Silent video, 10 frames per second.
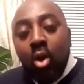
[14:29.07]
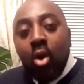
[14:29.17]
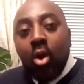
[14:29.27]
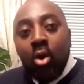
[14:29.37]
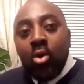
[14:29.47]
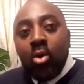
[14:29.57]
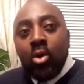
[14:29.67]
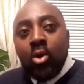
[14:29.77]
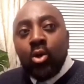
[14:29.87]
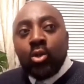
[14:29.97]
Or
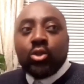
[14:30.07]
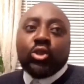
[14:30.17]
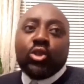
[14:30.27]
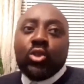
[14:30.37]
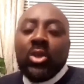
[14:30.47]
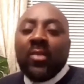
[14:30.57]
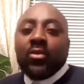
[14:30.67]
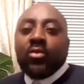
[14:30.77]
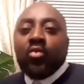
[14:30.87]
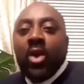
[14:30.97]
do you have
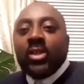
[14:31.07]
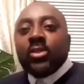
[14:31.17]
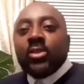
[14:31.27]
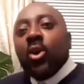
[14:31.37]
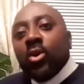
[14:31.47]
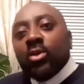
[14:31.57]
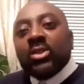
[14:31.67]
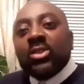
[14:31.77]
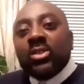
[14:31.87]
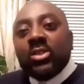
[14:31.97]
to wait or
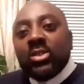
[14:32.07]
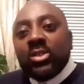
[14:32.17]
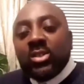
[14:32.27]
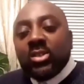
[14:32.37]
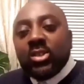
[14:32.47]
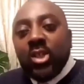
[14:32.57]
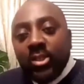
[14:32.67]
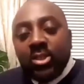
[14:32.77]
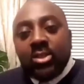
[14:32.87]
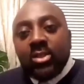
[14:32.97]

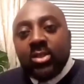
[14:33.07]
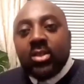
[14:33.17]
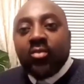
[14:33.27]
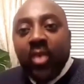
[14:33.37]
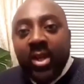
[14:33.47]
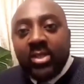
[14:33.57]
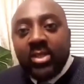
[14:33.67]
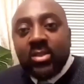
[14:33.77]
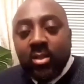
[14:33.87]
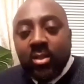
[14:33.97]
search the
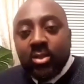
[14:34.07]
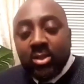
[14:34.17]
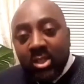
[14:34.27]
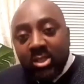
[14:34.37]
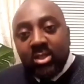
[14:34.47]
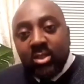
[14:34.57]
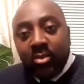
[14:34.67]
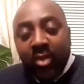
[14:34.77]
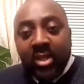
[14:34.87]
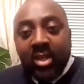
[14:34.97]

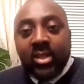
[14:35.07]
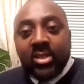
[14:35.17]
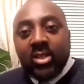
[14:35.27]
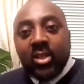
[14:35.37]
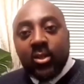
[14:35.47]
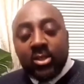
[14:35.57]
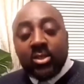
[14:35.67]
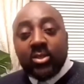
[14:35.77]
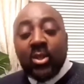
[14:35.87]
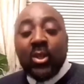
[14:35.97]
right links and
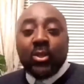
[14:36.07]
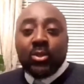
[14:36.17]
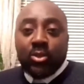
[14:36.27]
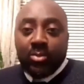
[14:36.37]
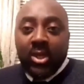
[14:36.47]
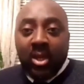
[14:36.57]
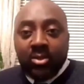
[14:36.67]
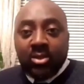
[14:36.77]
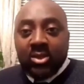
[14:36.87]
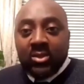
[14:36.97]
connections to become
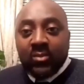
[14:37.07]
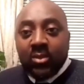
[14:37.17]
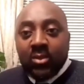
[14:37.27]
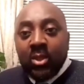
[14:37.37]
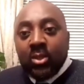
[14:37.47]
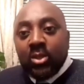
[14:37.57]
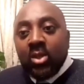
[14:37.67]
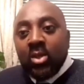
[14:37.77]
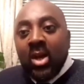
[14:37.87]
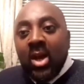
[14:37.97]
successful?
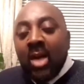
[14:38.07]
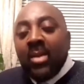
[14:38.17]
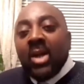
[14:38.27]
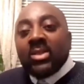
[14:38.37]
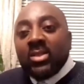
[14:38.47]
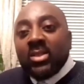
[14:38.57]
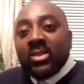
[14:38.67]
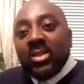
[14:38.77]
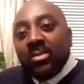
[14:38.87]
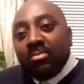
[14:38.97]
So I'm asking
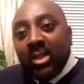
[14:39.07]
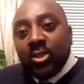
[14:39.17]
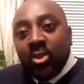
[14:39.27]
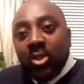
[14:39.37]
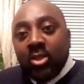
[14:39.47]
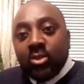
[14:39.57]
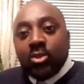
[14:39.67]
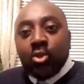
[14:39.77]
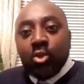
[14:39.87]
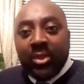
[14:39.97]
this particularly
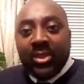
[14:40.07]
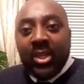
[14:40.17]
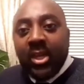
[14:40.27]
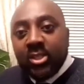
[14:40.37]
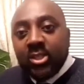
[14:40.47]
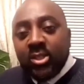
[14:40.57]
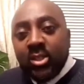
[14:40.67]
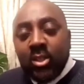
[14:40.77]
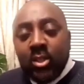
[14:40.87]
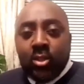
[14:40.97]
to do with age.
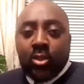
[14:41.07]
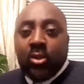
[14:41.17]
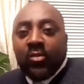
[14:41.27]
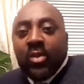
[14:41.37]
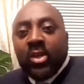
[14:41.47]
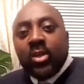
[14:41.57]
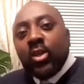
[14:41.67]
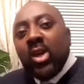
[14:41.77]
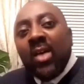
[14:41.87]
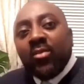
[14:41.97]
Do you think
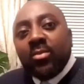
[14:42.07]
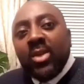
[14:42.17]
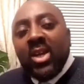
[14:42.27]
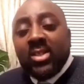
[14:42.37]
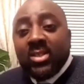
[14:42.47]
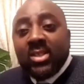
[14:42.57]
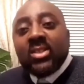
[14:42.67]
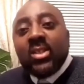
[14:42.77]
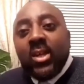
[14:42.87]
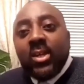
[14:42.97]
you have to be at a
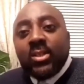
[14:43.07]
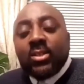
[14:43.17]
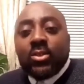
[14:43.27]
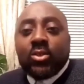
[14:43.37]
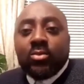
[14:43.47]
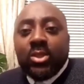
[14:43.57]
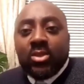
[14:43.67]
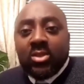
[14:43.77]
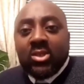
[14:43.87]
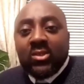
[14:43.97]
certain age to be
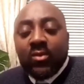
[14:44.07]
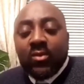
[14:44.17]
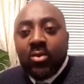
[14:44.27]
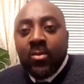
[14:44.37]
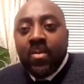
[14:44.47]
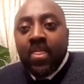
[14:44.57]
successful?